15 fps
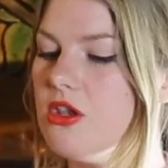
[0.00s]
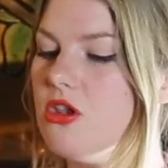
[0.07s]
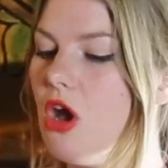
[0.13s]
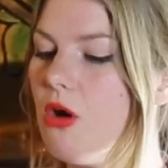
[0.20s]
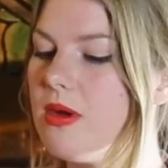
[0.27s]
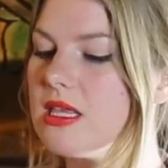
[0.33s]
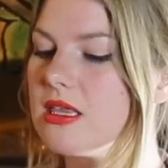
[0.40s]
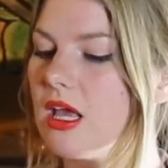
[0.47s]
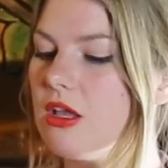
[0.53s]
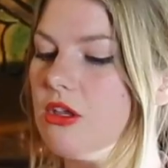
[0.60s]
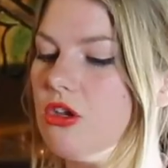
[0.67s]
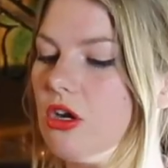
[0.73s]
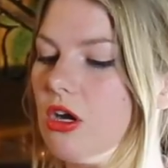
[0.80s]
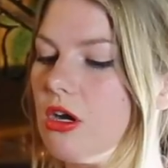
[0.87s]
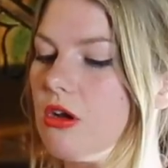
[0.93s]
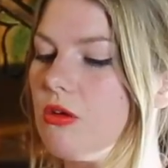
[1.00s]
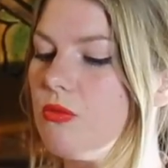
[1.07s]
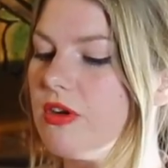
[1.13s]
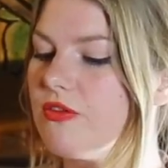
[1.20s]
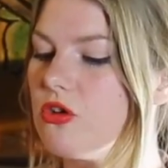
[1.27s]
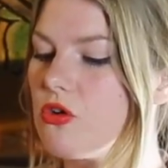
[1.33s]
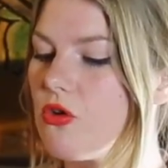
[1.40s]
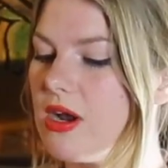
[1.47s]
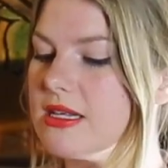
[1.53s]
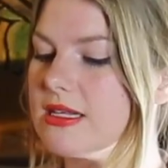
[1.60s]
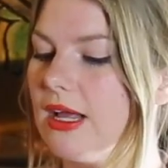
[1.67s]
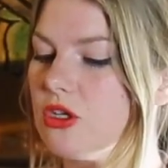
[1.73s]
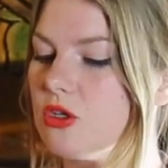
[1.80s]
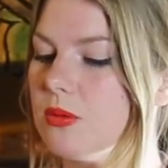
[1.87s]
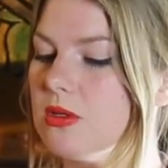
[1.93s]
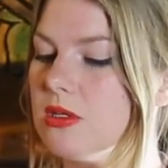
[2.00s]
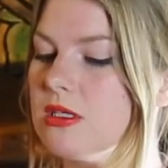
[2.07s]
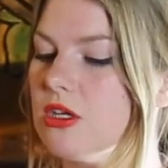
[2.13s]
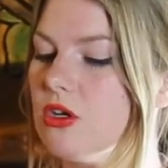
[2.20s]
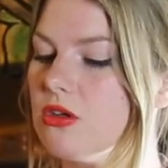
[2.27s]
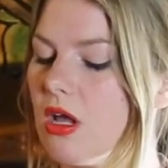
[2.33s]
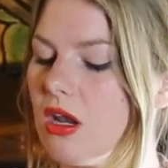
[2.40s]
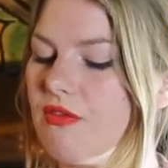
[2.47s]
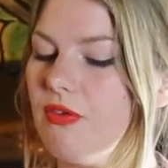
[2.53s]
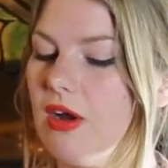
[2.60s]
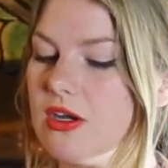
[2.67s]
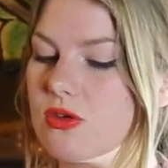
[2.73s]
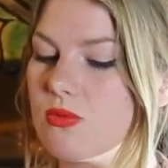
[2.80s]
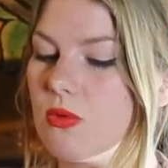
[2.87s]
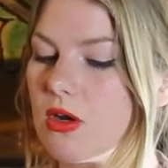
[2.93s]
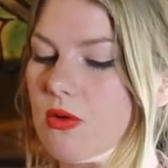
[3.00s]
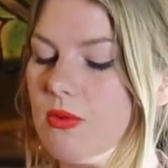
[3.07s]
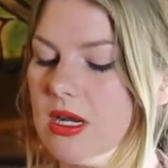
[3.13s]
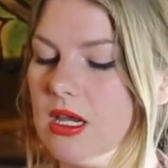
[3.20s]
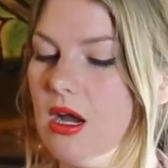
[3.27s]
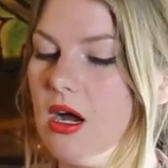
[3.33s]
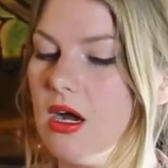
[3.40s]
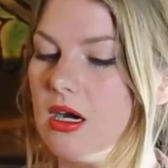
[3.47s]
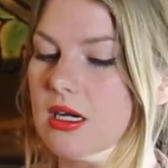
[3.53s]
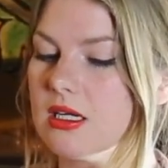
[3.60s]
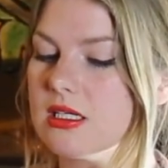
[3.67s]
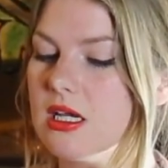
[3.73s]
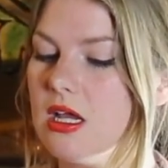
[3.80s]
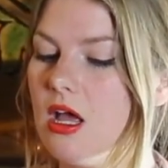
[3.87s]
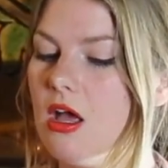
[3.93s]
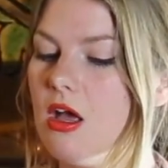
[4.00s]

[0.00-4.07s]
knowing that one of your greatest attributes is that you're not afraid to work really hard,